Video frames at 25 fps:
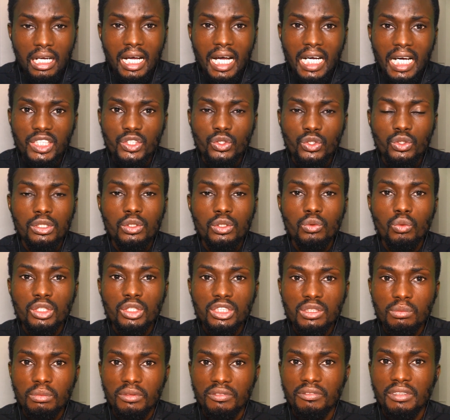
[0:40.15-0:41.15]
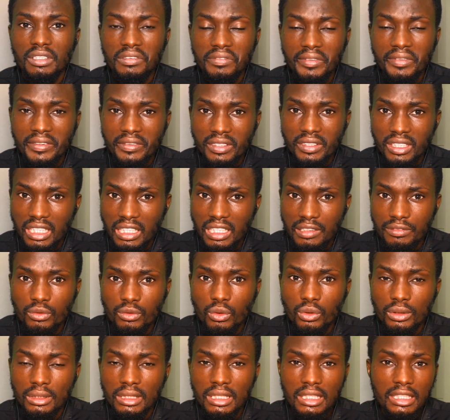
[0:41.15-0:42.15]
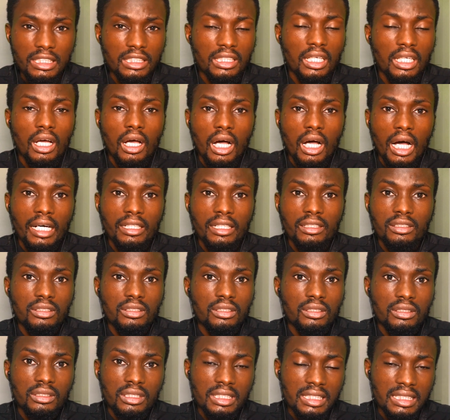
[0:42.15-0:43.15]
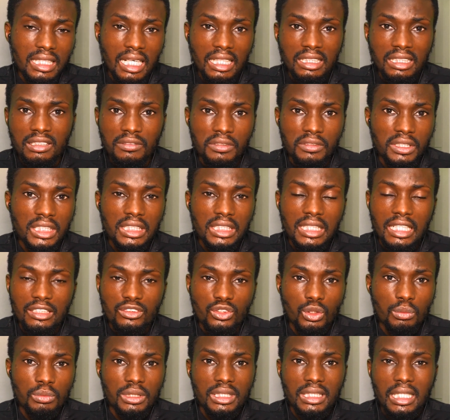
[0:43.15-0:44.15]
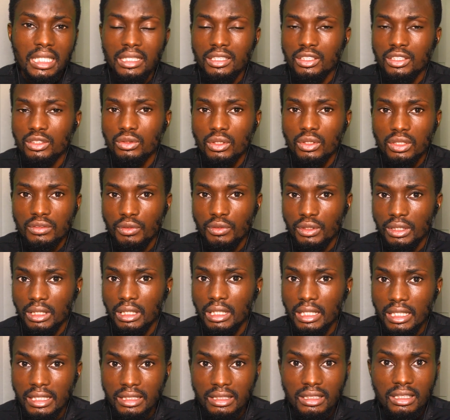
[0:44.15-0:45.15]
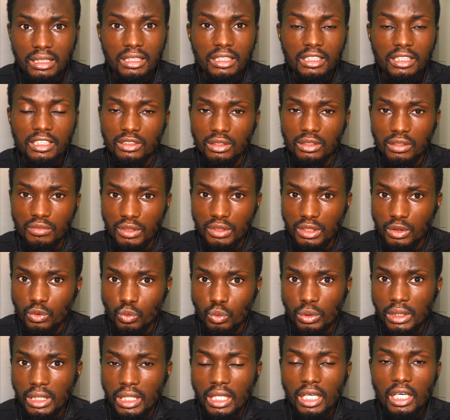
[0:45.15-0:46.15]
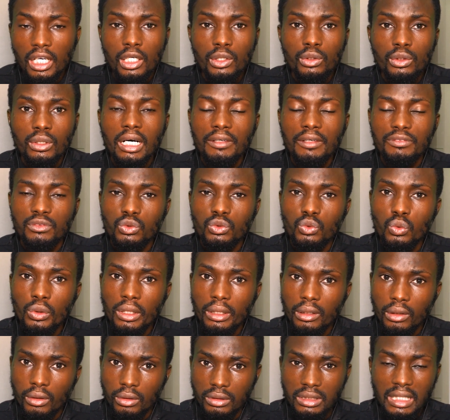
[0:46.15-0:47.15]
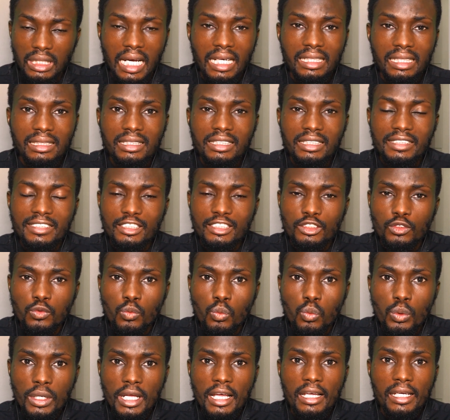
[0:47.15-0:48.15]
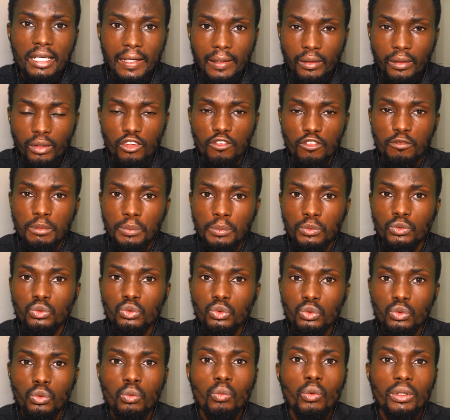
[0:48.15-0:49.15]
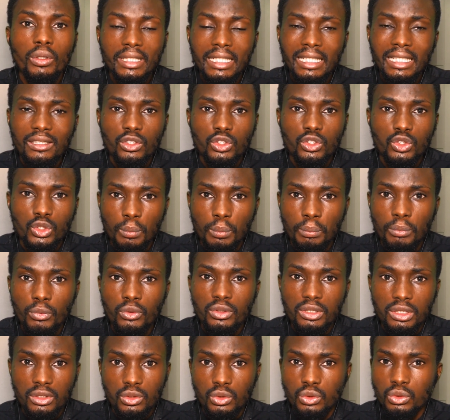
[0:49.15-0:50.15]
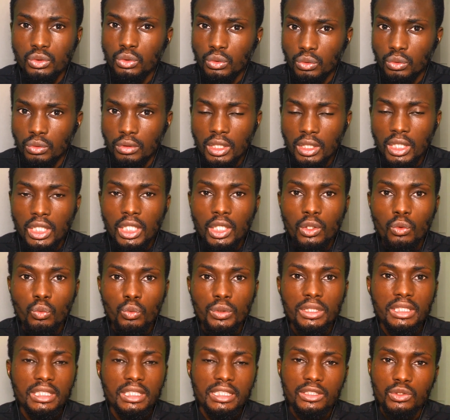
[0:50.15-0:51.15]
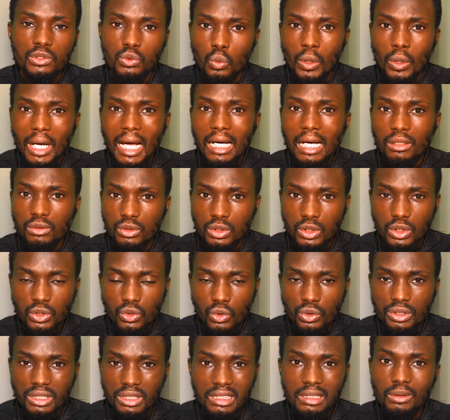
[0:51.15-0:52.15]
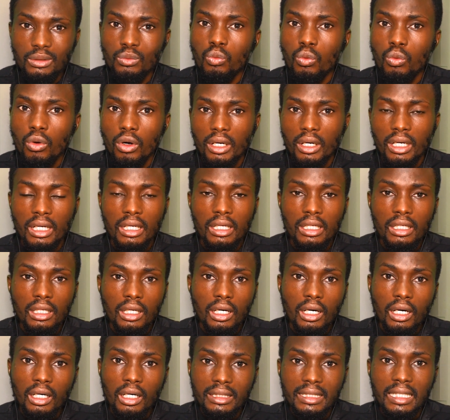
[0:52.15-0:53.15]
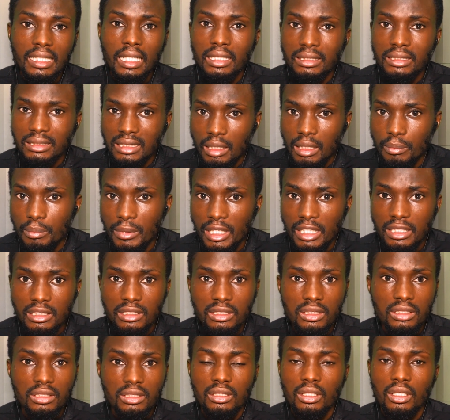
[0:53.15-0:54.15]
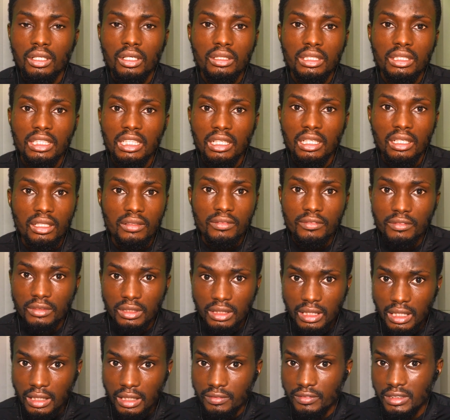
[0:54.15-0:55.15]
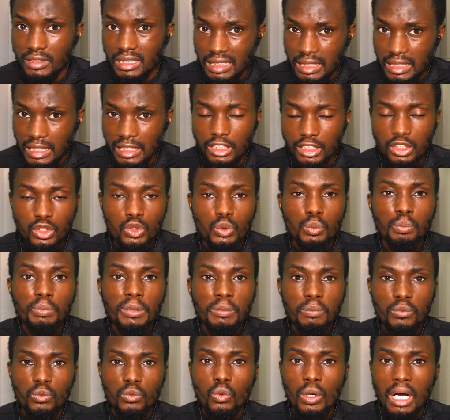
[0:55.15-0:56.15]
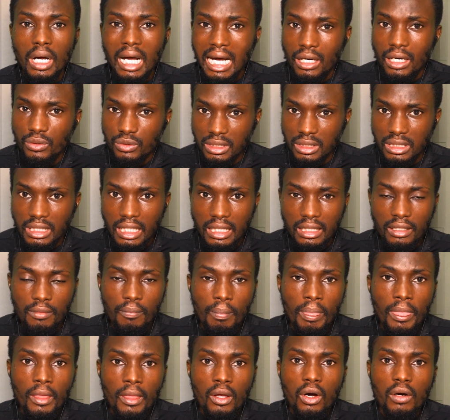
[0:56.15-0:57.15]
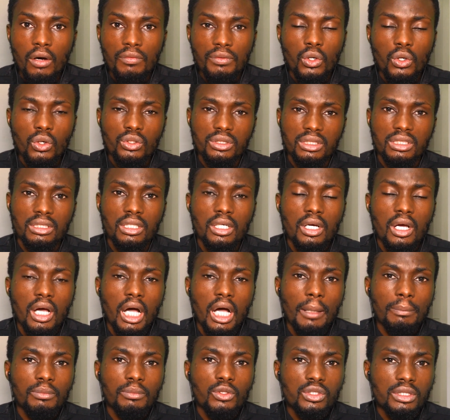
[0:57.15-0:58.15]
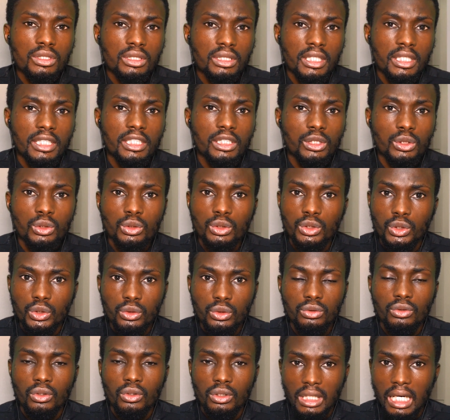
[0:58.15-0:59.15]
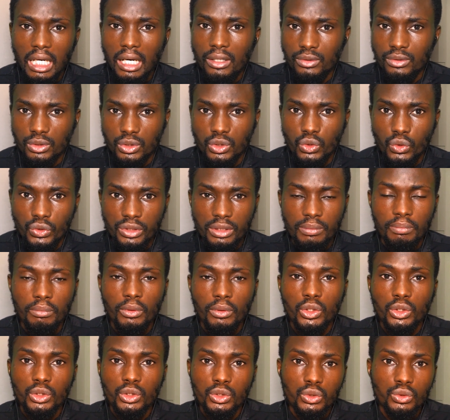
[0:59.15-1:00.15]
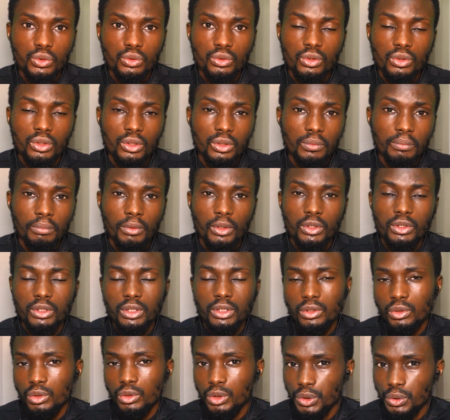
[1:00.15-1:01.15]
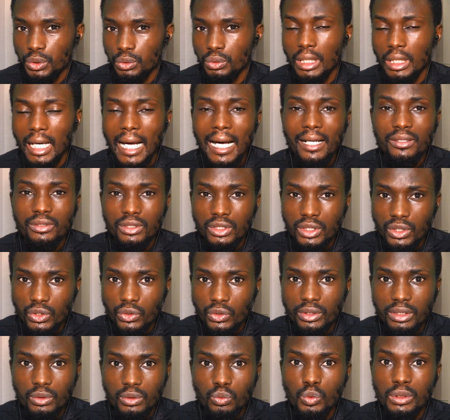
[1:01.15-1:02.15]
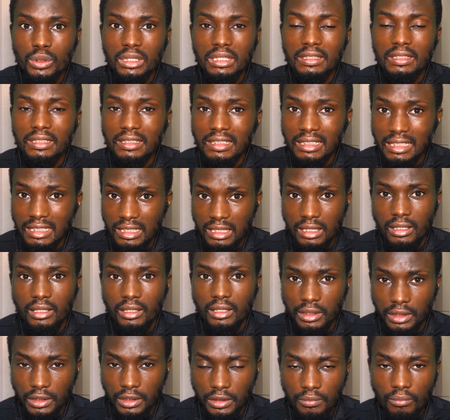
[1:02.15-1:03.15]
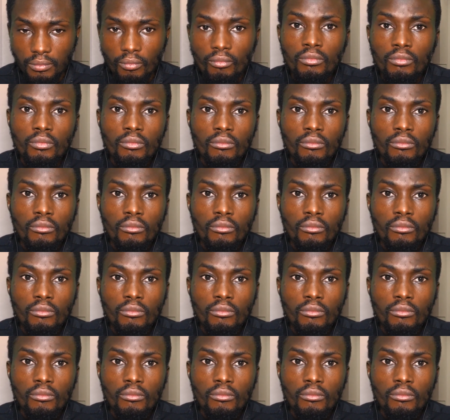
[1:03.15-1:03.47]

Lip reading: And so you want to be very, very careful on this. And these activities are something that is not for the lazy, it's not for the weak. You have to do a lot. And this is where a lot of people do what they are not supposed to do, which is to outsource the work, their assignments, their research to people outside. Of course, I'm not saying you should not outsource, but you should outsource with discretion.